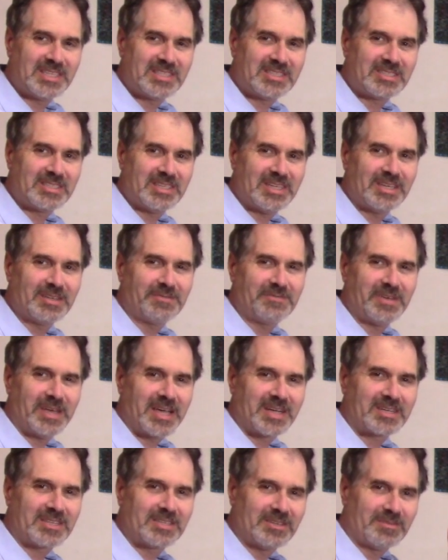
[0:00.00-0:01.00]
It's, in
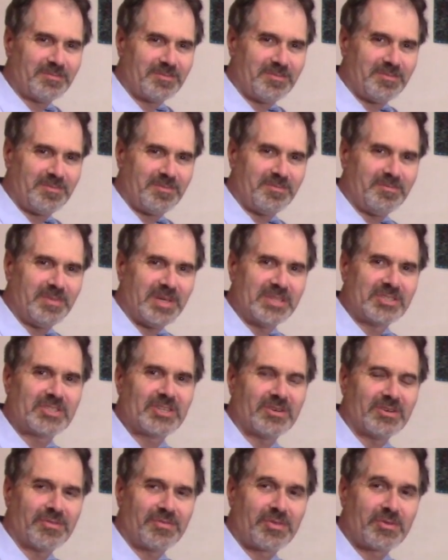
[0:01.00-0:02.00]
effect, a
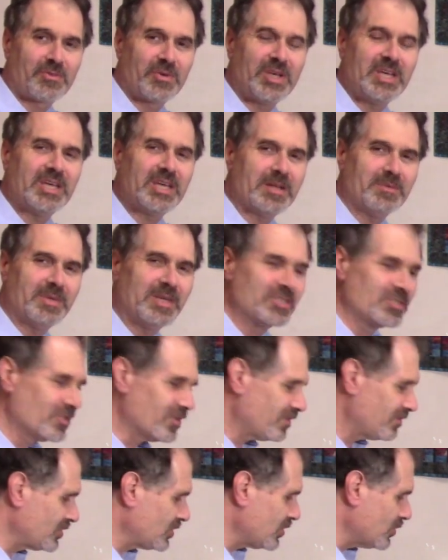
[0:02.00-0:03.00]
measure of three and a measure
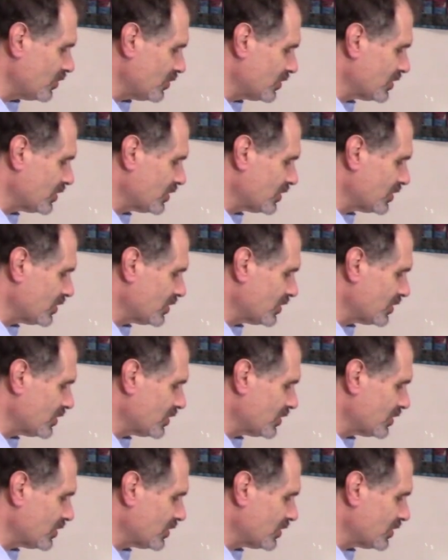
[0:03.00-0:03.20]
of two.